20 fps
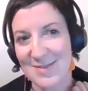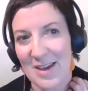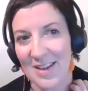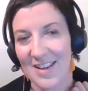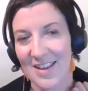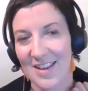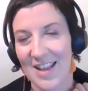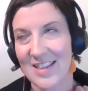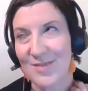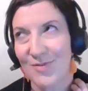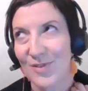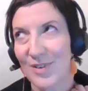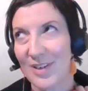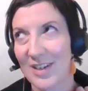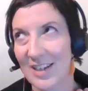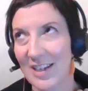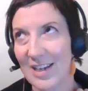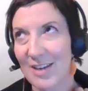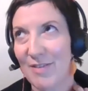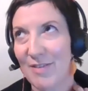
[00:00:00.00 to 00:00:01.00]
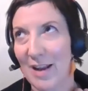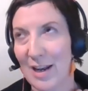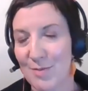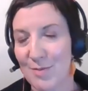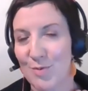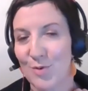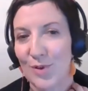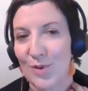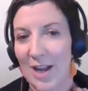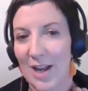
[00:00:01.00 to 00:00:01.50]
Megan. That's really
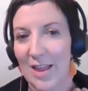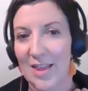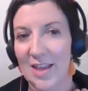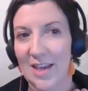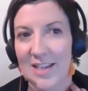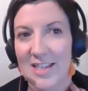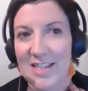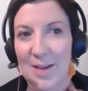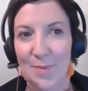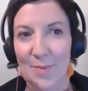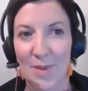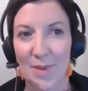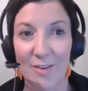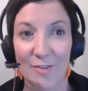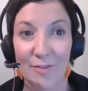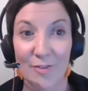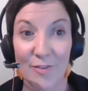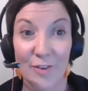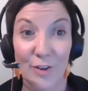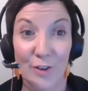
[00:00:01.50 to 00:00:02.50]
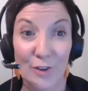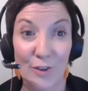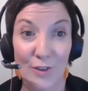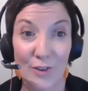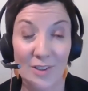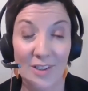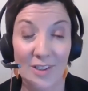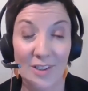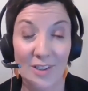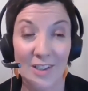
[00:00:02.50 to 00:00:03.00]
valuable, and I think it's something
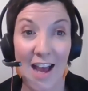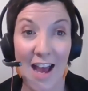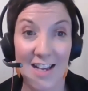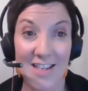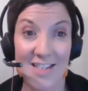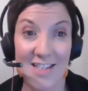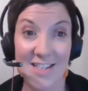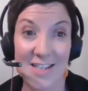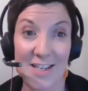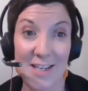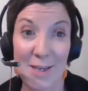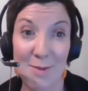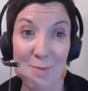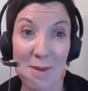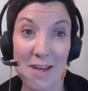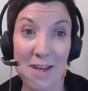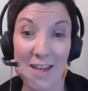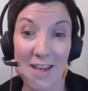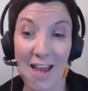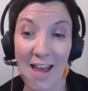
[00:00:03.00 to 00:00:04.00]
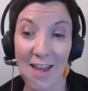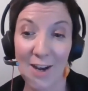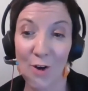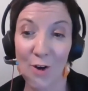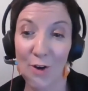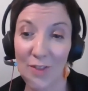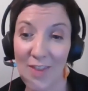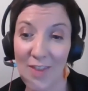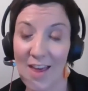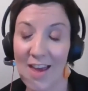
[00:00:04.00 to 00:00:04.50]
for us as a committee. And
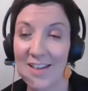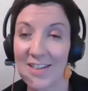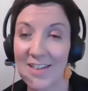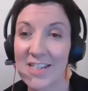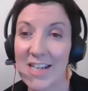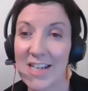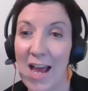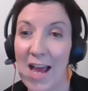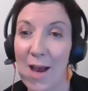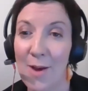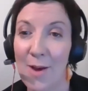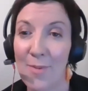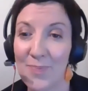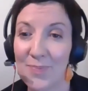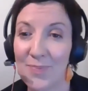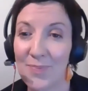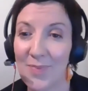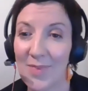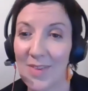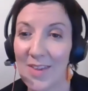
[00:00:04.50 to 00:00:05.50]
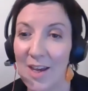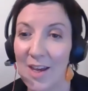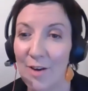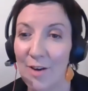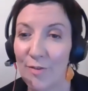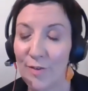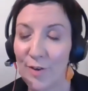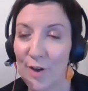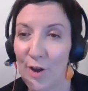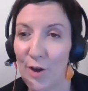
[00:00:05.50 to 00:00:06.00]
on that, um,
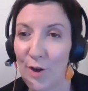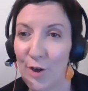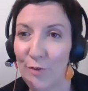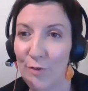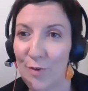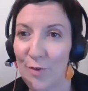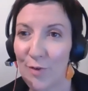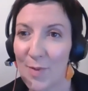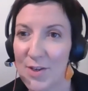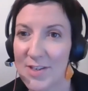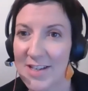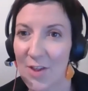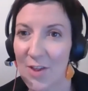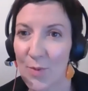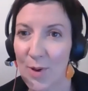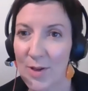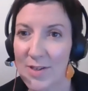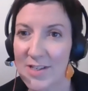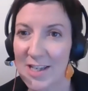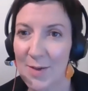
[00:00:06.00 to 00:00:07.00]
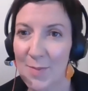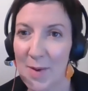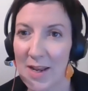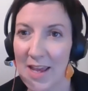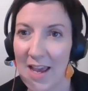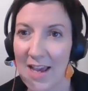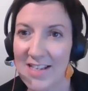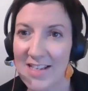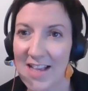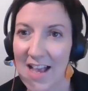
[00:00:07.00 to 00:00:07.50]
Flo from the New South Wales
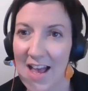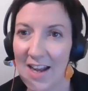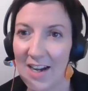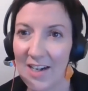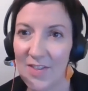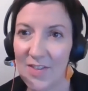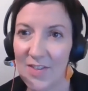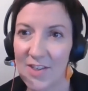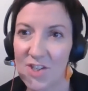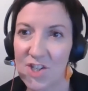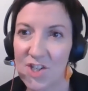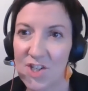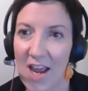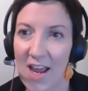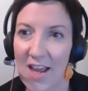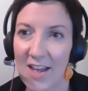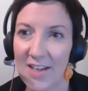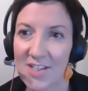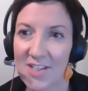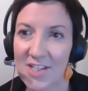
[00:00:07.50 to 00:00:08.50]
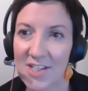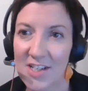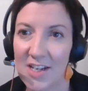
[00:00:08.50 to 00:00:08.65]
Committee has added in the chat